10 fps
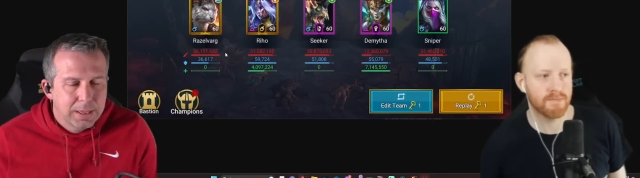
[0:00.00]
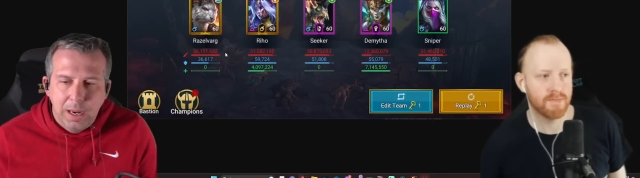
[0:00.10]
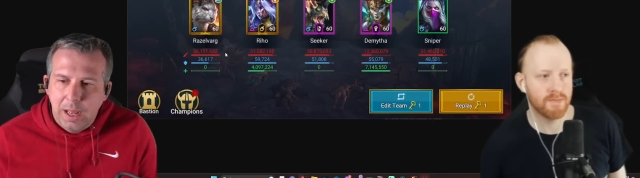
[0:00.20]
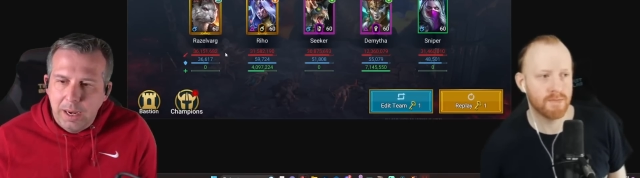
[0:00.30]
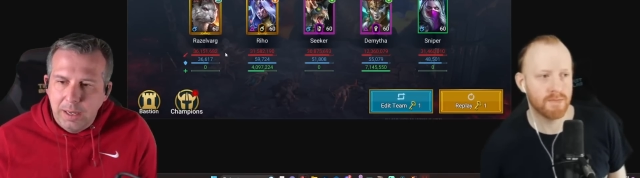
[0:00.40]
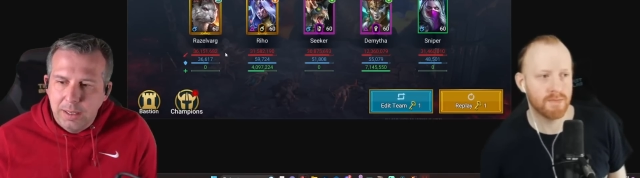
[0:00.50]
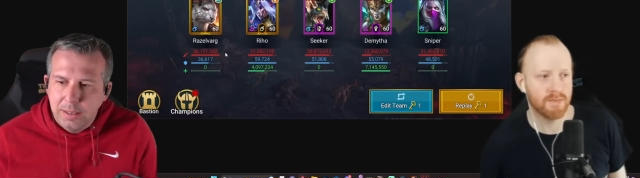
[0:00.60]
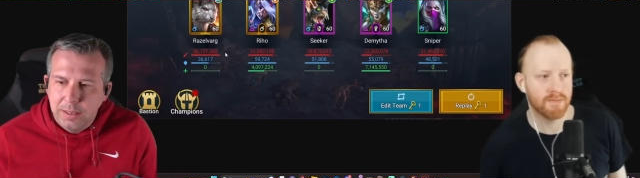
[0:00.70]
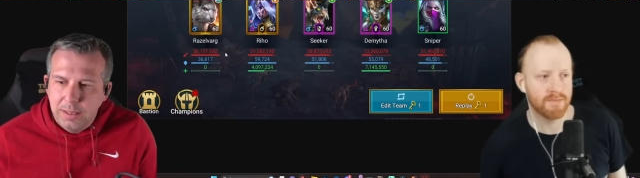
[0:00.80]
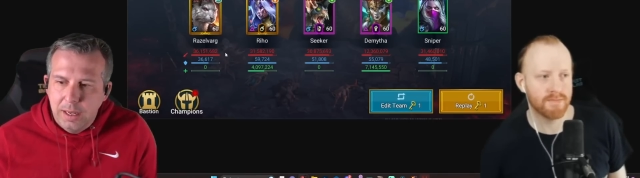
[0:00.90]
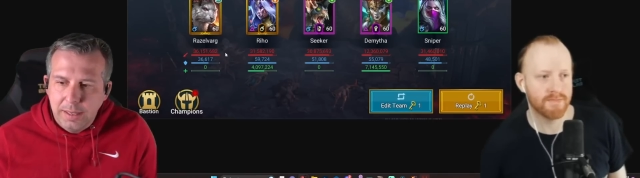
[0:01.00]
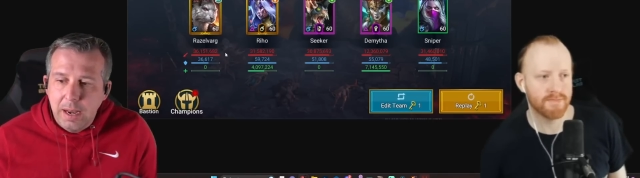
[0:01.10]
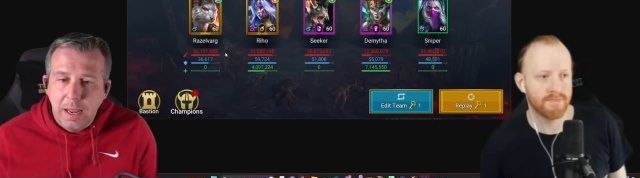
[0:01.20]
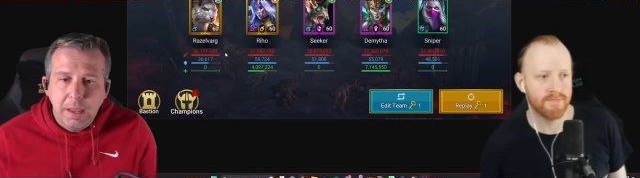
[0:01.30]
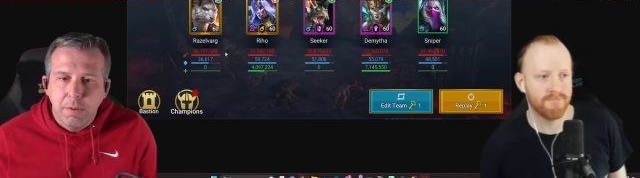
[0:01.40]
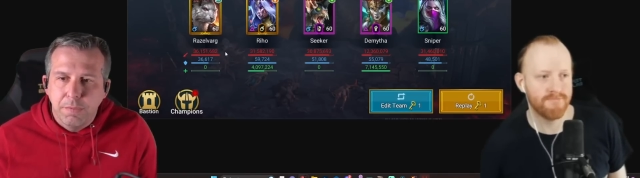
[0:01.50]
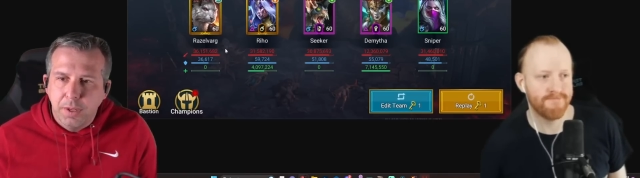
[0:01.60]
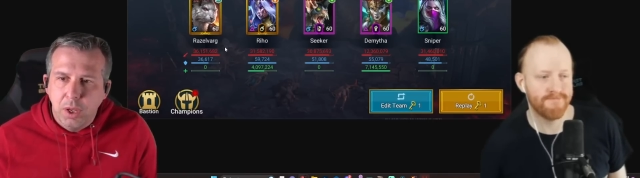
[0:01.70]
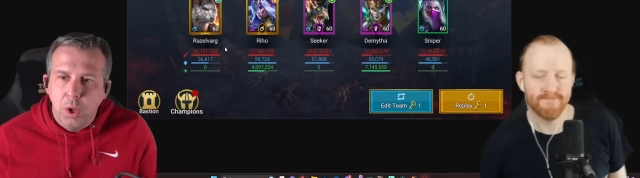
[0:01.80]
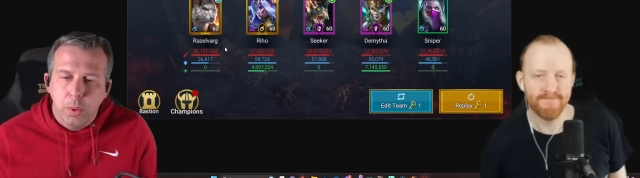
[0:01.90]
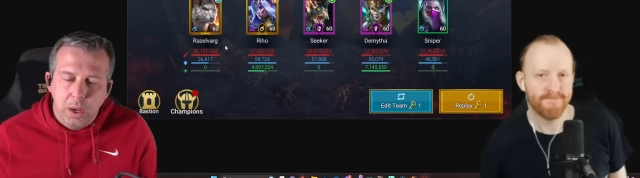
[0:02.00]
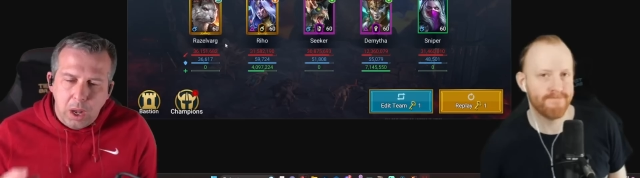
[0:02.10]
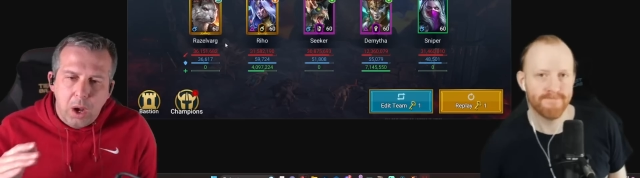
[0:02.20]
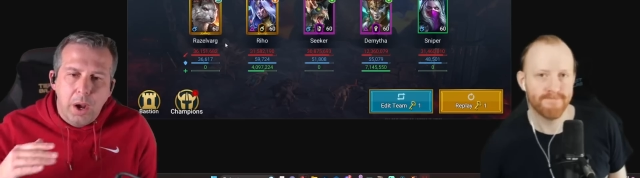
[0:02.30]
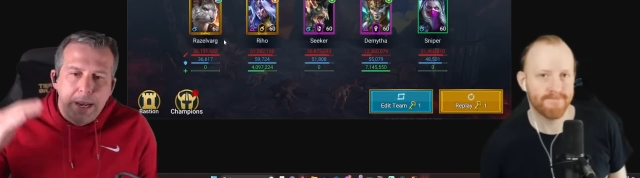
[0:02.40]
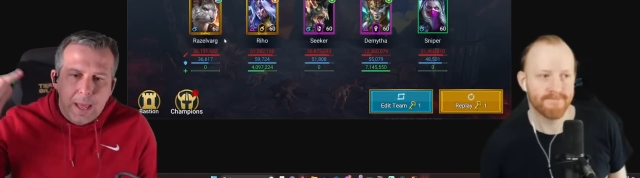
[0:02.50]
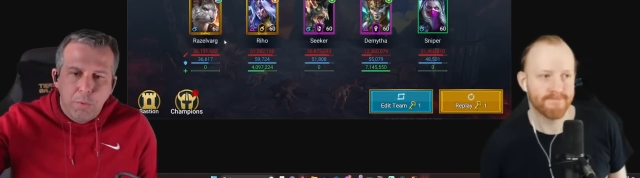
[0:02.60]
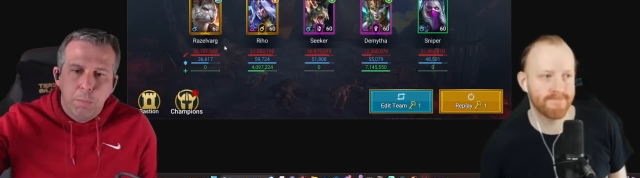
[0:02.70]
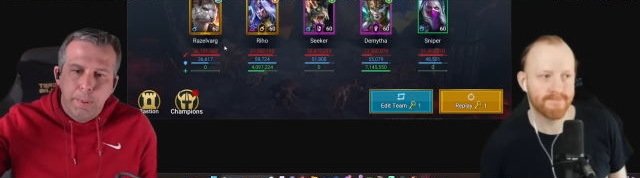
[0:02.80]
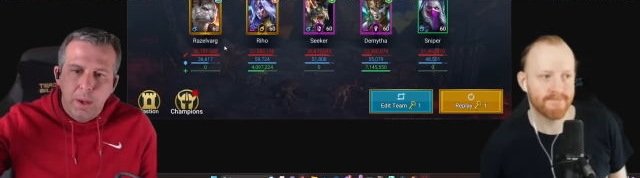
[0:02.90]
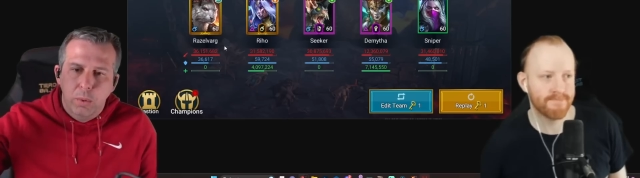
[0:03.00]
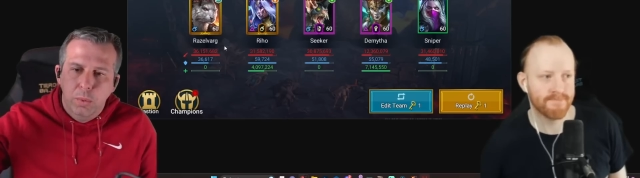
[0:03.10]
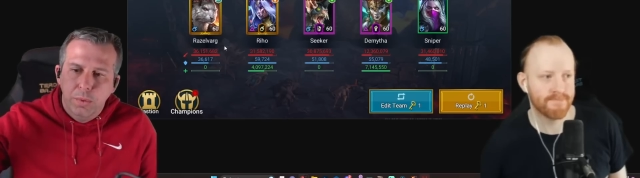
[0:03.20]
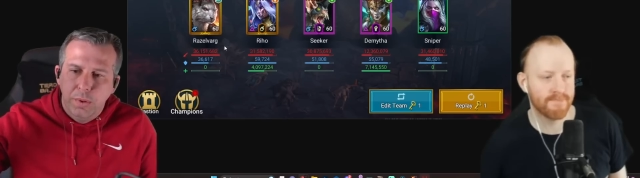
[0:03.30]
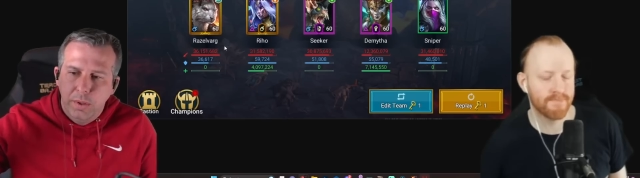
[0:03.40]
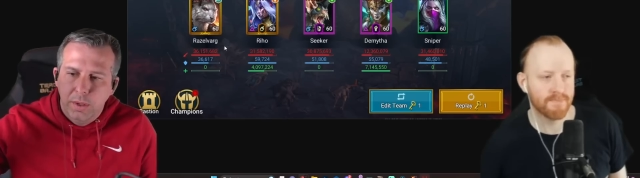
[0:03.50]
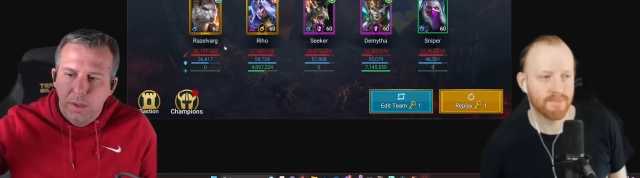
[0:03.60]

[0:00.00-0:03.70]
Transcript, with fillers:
Speaker 1: Like, again, even for you at a higher level build,